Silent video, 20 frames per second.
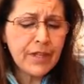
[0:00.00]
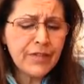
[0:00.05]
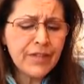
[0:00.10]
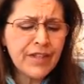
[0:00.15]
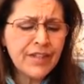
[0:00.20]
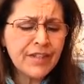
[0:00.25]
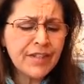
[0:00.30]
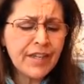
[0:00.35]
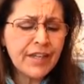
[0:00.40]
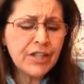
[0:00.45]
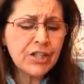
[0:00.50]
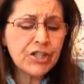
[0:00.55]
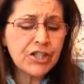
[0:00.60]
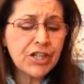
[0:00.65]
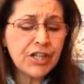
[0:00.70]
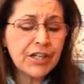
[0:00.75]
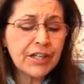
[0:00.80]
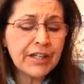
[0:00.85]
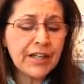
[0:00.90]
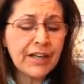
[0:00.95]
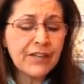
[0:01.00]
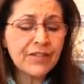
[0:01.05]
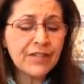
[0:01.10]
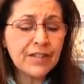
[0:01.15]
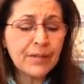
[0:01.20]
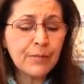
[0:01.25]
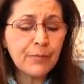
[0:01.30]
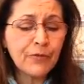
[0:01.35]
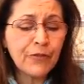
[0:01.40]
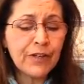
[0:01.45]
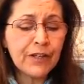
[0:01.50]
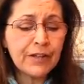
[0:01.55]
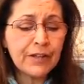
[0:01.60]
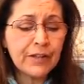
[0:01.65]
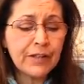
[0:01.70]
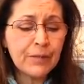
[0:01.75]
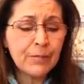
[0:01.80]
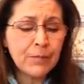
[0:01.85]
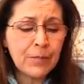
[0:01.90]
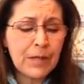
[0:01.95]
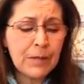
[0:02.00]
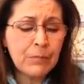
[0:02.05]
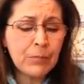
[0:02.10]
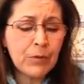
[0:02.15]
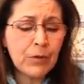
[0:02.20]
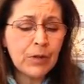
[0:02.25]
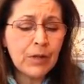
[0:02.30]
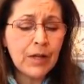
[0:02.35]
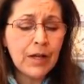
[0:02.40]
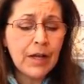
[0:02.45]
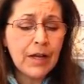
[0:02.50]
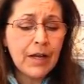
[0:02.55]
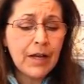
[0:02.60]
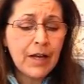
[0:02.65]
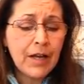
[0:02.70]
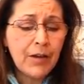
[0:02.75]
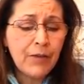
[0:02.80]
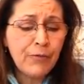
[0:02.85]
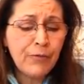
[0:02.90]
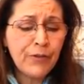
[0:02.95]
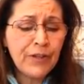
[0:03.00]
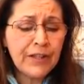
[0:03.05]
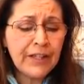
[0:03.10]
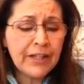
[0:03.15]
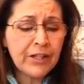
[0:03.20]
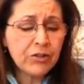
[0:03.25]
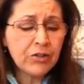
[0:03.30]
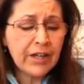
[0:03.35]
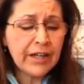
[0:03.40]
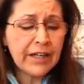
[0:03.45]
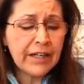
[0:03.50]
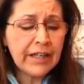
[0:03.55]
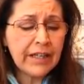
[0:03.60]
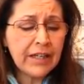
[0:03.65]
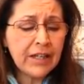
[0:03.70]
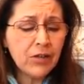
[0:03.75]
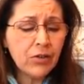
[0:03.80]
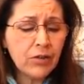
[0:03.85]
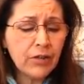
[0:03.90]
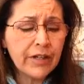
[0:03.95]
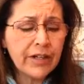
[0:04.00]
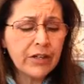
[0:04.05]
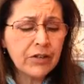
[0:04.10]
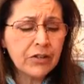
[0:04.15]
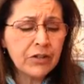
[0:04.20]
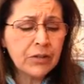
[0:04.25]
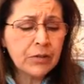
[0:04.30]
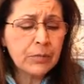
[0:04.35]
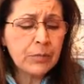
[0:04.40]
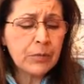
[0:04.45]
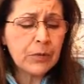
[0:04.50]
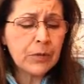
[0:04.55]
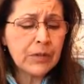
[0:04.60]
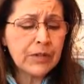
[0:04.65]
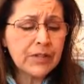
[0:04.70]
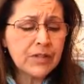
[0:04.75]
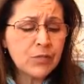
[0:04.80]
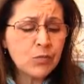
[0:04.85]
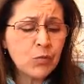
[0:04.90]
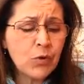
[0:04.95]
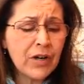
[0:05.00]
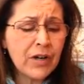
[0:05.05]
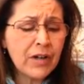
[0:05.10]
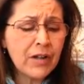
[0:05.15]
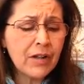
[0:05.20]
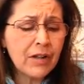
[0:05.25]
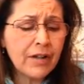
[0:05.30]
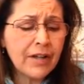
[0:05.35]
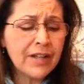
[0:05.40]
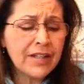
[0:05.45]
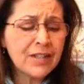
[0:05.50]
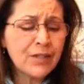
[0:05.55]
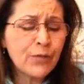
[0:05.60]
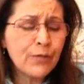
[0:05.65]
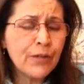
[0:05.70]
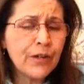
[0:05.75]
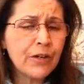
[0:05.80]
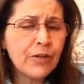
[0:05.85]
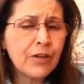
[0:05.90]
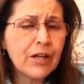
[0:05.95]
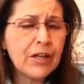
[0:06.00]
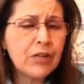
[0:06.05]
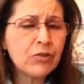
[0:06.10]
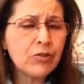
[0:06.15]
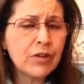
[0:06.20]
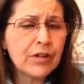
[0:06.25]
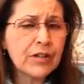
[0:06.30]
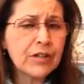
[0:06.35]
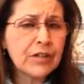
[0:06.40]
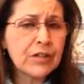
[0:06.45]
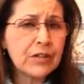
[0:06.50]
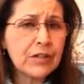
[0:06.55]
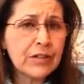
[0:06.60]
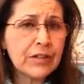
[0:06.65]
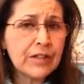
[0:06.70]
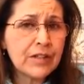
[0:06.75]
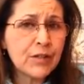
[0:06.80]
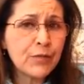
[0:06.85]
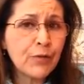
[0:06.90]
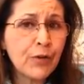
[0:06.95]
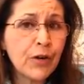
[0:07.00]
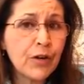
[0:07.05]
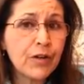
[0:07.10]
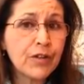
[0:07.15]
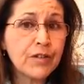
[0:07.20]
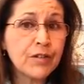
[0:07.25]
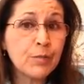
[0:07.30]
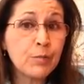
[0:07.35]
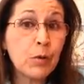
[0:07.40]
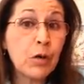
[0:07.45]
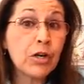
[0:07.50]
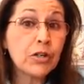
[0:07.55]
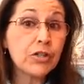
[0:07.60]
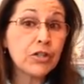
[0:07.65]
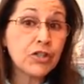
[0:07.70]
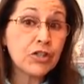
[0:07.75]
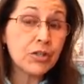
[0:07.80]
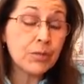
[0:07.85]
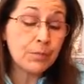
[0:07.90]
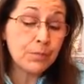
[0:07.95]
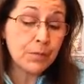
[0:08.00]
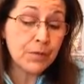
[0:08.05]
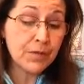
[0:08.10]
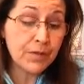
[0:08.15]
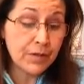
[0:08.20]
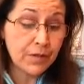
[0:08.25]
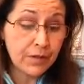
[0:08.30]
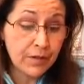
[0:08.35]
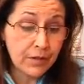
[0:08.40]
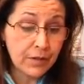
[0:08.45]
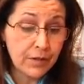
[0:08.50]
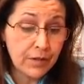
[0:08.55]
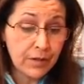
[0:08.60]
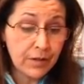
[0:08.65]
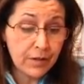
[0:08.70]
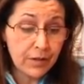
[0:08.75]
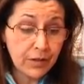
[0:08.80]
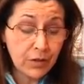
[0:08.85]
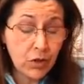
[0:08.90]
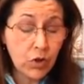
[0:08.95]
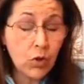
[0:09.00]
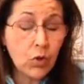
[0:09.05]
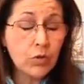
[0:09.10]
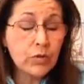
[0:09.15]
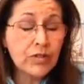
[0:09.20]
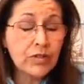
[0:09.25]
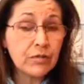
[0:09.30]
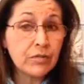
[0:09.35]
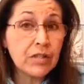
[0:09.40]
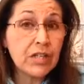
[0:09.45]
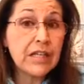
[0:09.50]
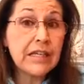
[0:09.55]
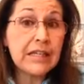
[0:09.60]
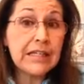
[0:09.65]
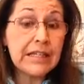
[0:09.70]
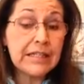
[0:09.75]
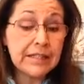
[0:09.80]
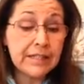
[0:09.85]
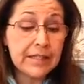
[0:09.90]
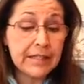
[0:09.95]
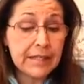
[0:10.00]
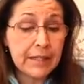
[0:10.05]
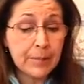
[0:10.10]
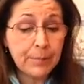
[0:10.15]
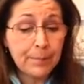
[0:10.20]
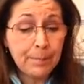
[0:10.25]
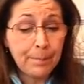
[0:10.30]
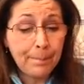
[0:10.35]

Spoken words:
This energy can have some people feeling cranky or irritable, as well as very critical as far as partnerships go, so take it easy.